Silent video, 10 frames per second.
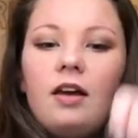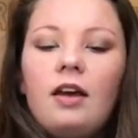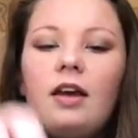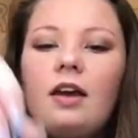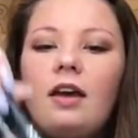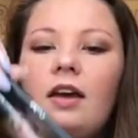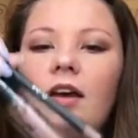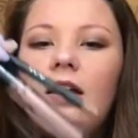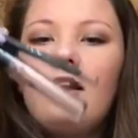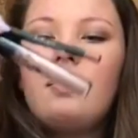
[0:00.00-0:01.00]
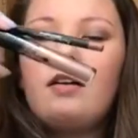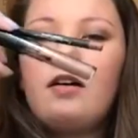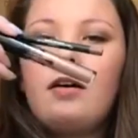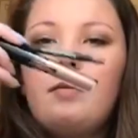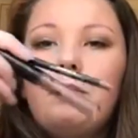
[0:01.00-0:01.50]
and
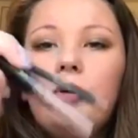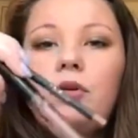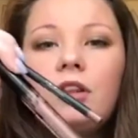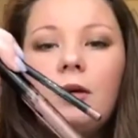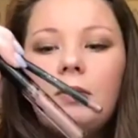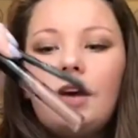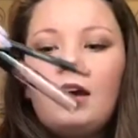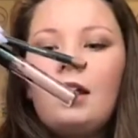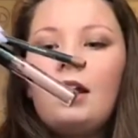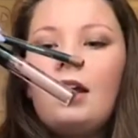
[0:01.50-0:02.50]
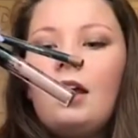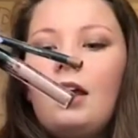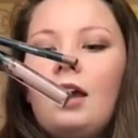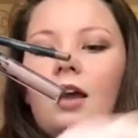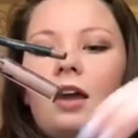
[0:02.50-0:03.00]
the Moon lip kit,
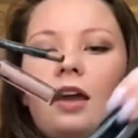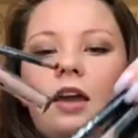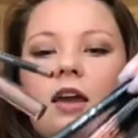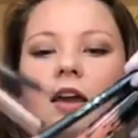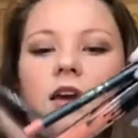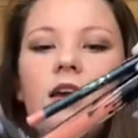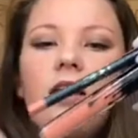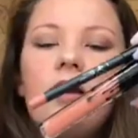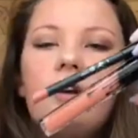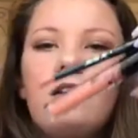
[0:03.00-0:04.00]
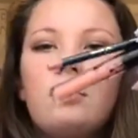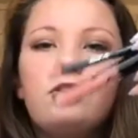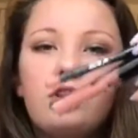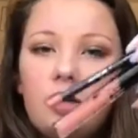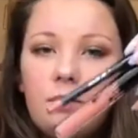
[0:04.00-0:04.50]
and
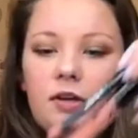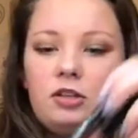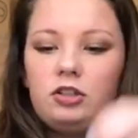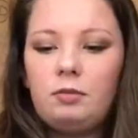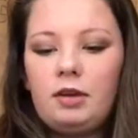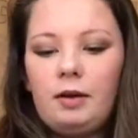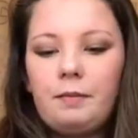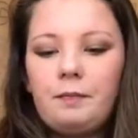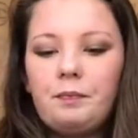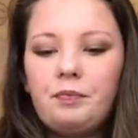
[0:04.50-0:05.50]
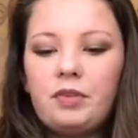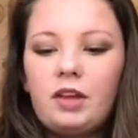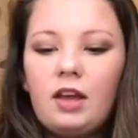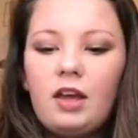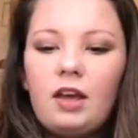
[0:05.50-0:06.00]
Dirty Peach lip kit.
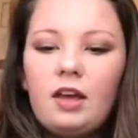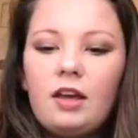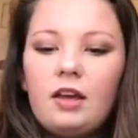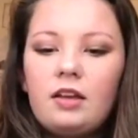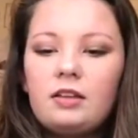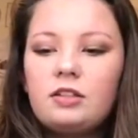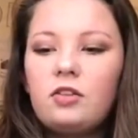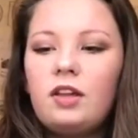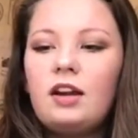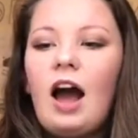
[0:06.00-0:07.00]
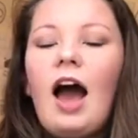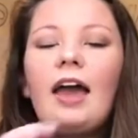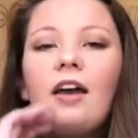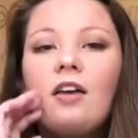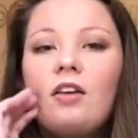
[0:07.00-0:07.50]
So then
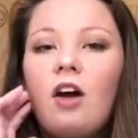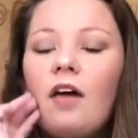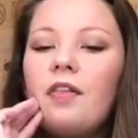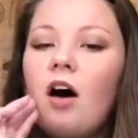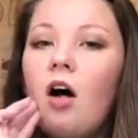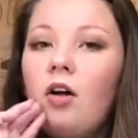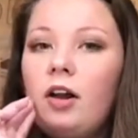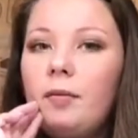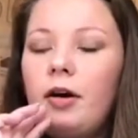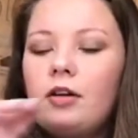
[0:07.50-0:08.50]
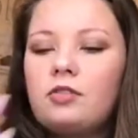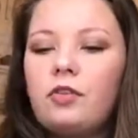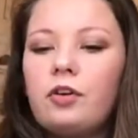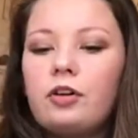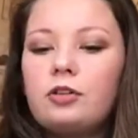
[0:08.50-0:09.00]
I got the holiday box
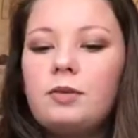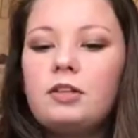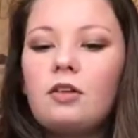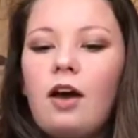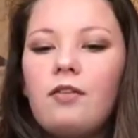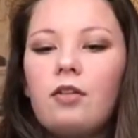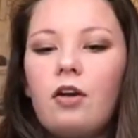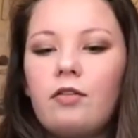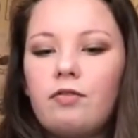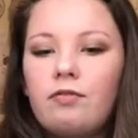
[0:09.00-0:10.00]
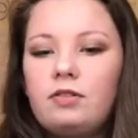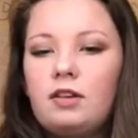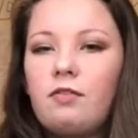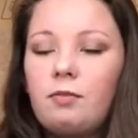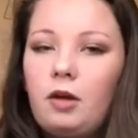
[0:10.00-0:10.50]
for Christmas, so I have a lot of
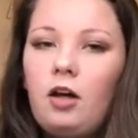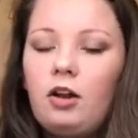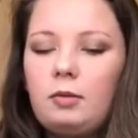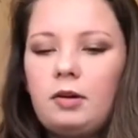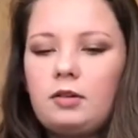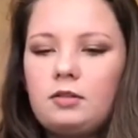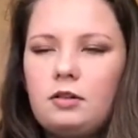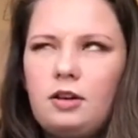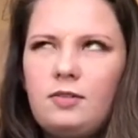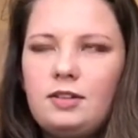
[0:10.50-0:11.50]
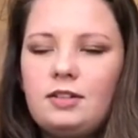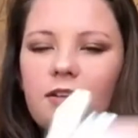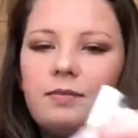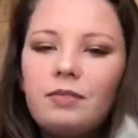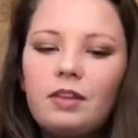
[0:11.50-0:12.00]
stuff from the holiday box,
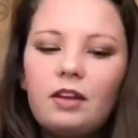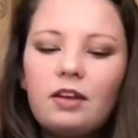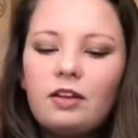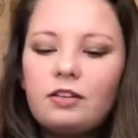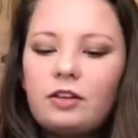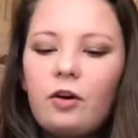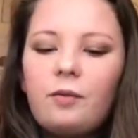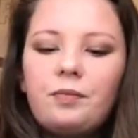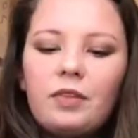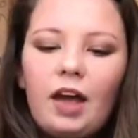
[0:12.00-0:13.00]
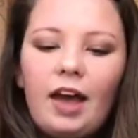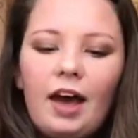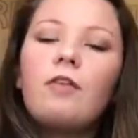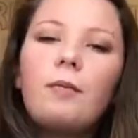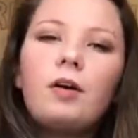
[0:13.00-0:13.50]
obviously. So I
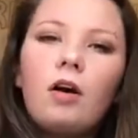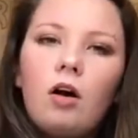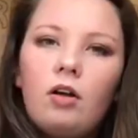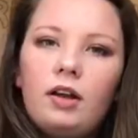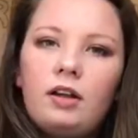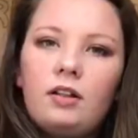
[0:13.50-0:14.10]
have from her holiday